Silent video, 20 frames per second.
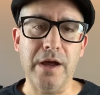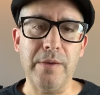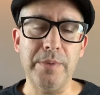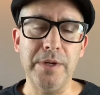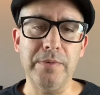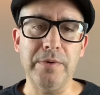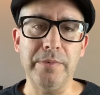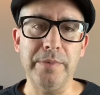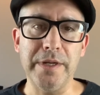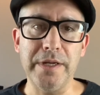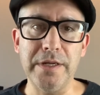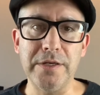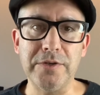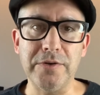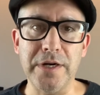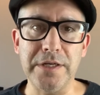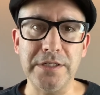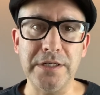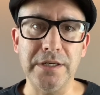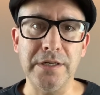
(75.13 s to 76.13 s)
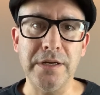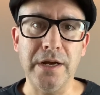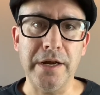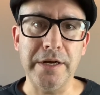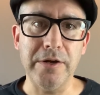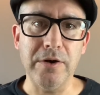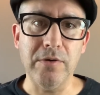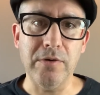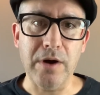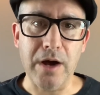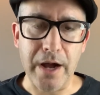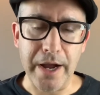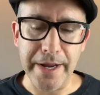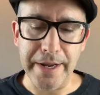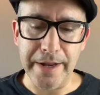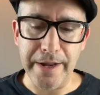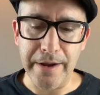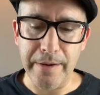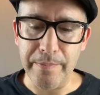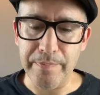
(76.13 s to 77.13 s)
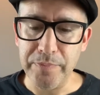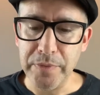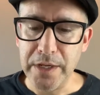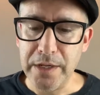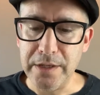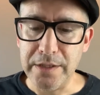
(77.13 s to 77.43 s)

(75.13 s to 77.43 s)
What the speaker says: of people are be interested in, I know I am,